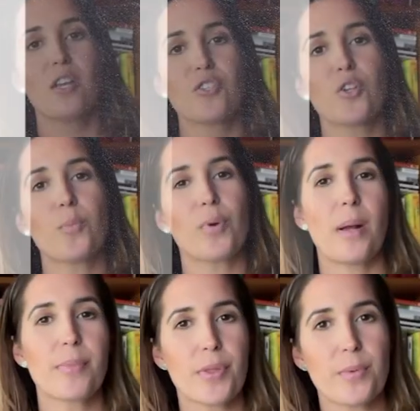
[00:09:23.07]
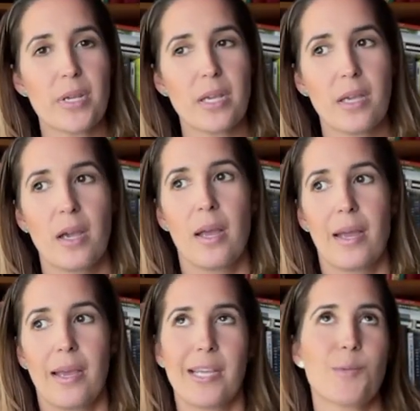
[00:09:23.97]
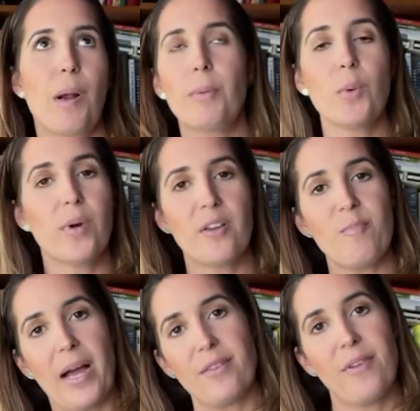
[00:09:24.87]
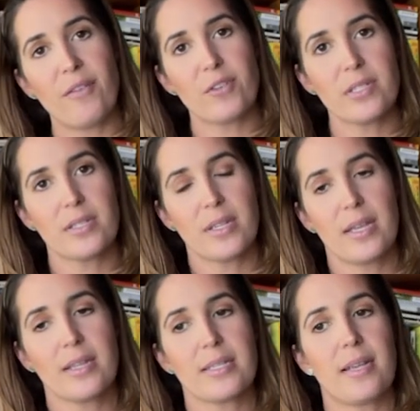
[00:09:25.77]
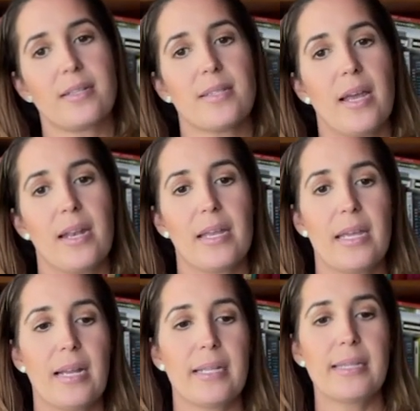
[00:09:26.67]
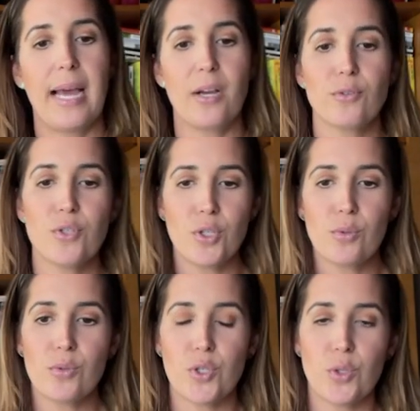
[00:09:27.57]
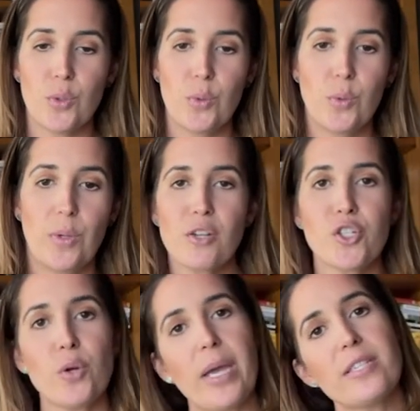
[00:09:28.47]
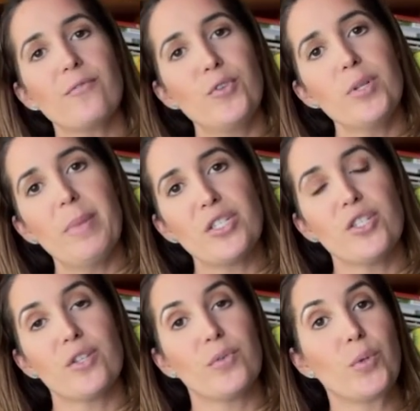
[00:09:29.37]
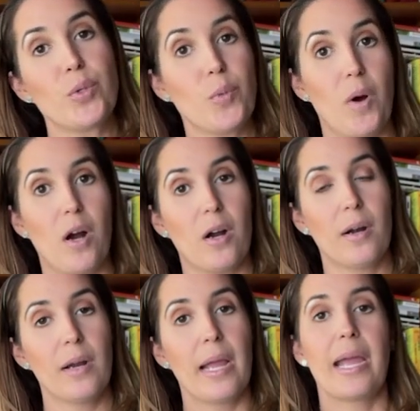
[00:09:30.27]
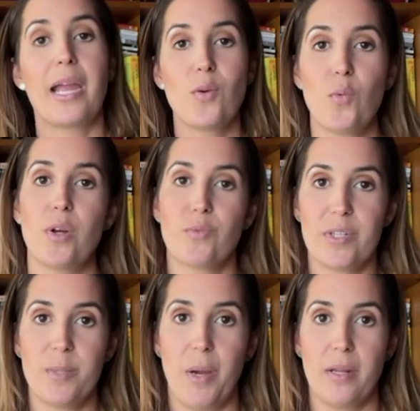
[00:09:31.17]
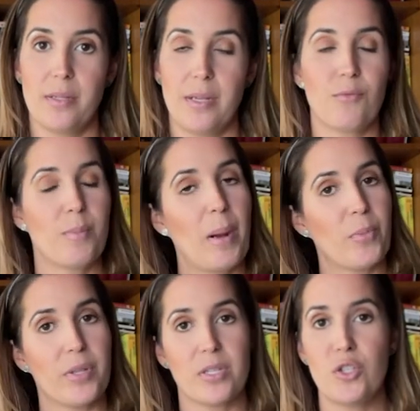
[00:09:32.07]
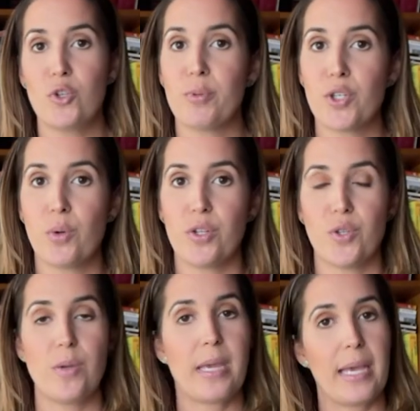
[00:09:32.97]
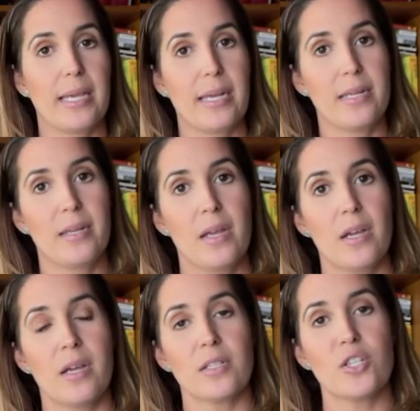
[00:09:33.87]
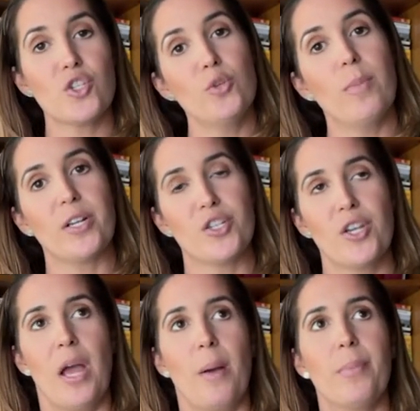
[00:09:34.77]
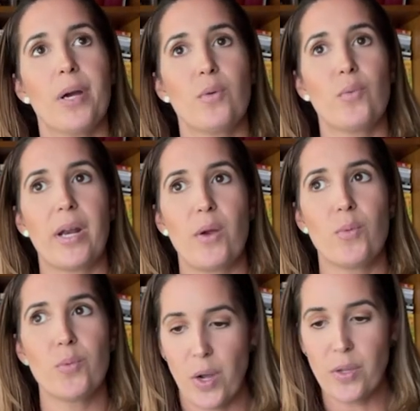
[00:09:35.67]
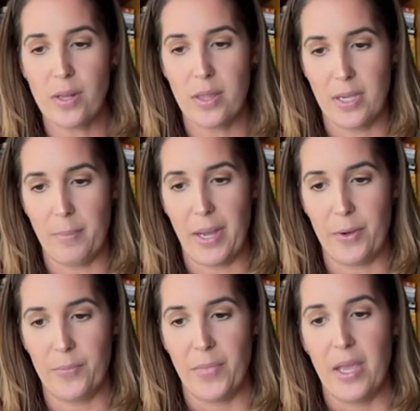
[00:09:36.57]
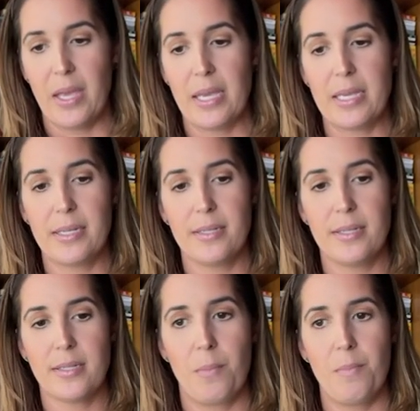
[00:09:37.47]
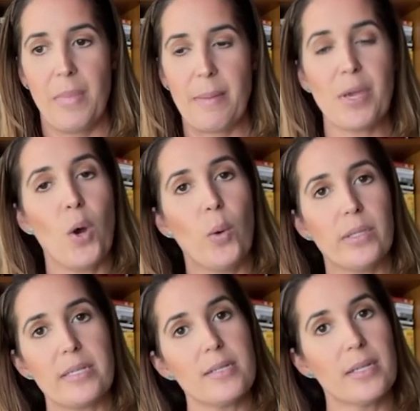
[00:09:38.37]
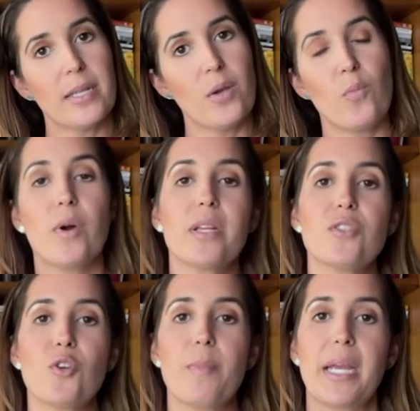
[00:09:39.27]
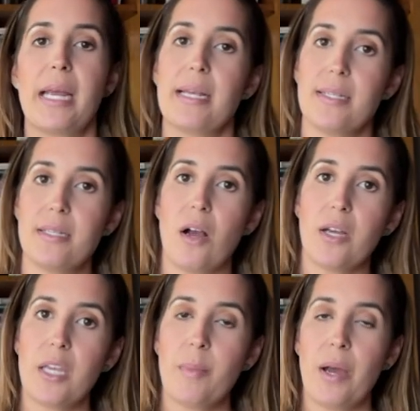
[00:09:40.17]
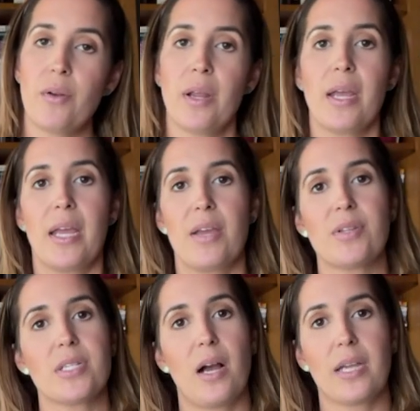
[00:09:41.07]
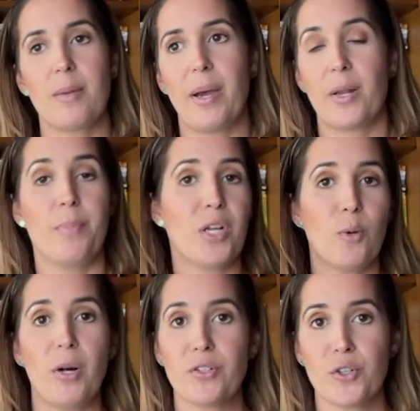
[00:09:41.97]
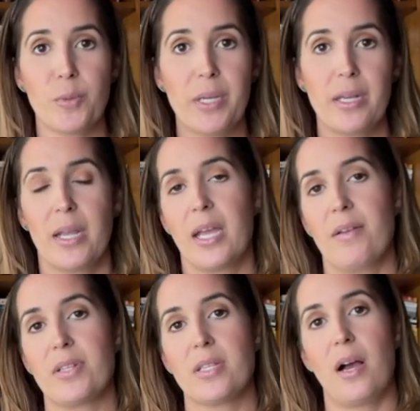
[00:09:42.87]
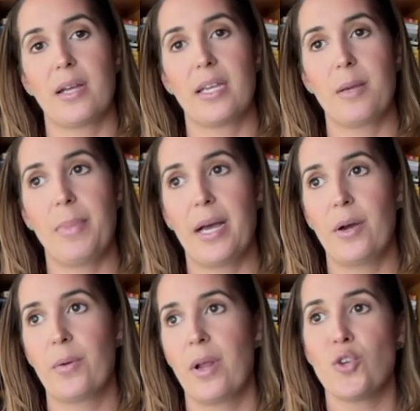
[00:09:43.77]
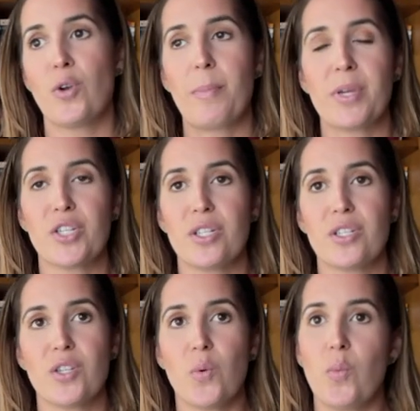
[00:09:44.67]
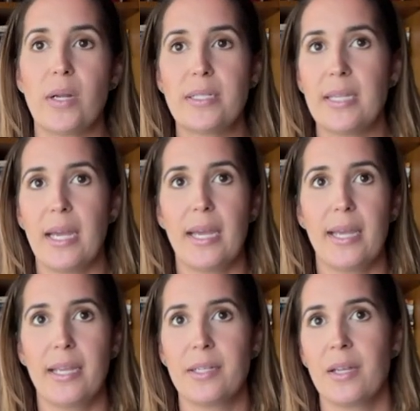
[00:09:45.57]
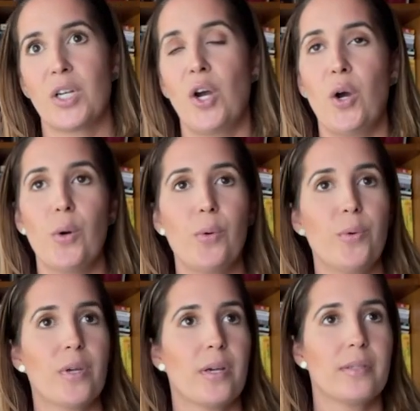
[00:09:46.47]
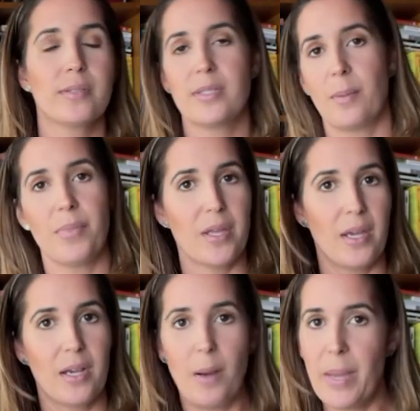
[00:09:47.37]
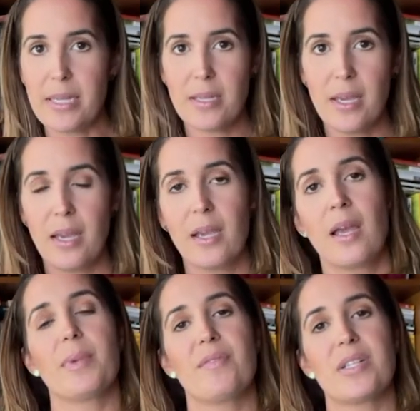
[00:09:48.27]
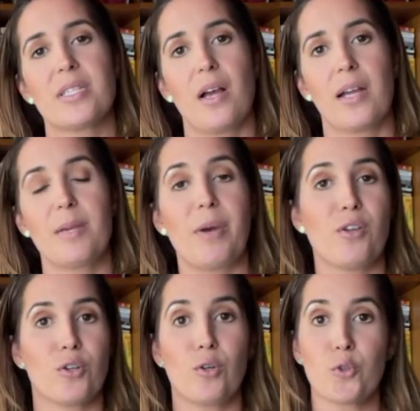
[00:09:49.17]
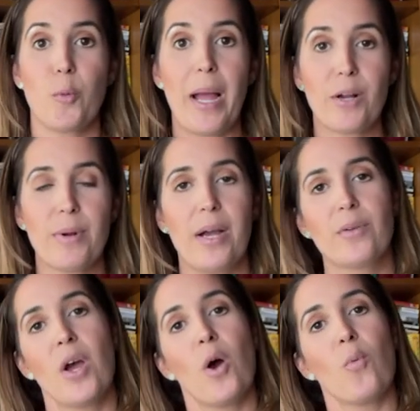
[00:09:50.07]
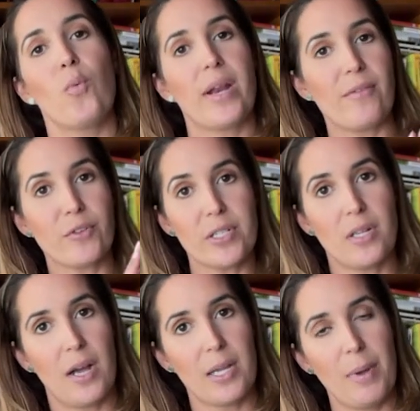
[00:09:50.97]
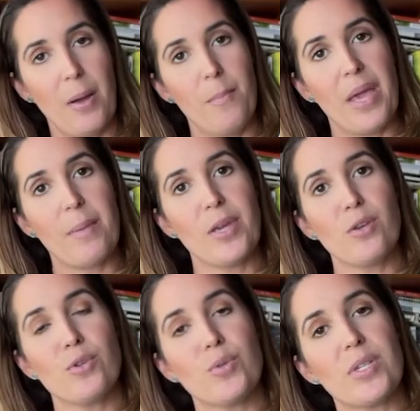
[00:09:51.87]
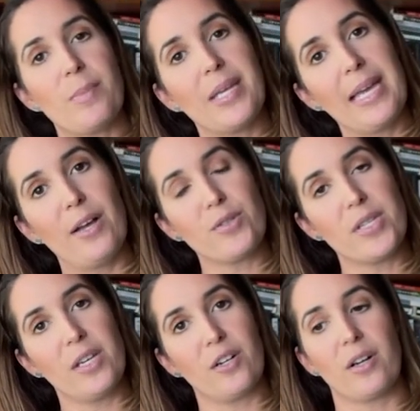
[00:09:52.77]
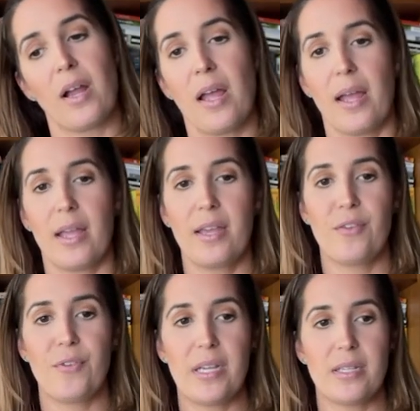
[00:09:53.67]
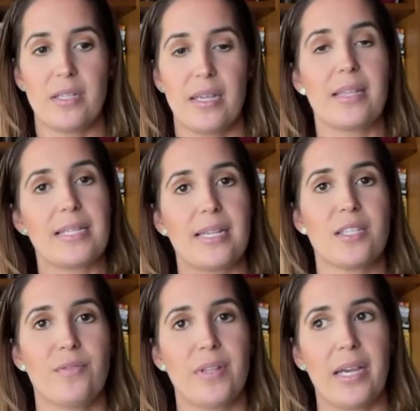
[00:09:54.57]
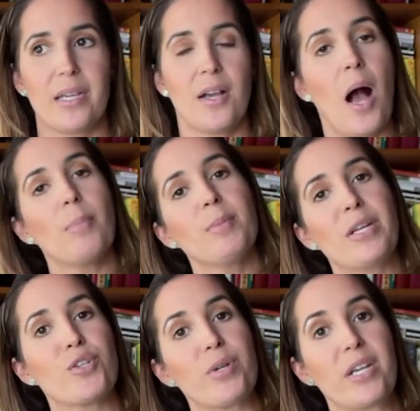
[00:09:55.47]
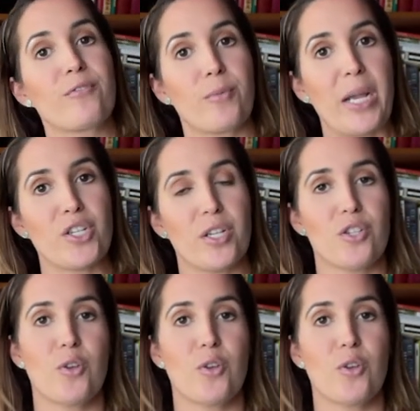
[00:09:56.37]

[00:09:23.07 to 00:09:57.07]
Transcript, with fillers: So prompt three is probably one of my favorites in the sense that it allows you to showcase a few dimensions of who you are in one response. And remember, this is super short, so you can't get into too much. But what I would want you to think about is maybe holistically, what is your main essay talking about? If it's talking about a pickleball tournament, if it's talking about your ambitions to one day code something amazing, if it's talking about your cultural background, whatever it's talking about, maybe you do something else here. If it's in the sense of like complementary information.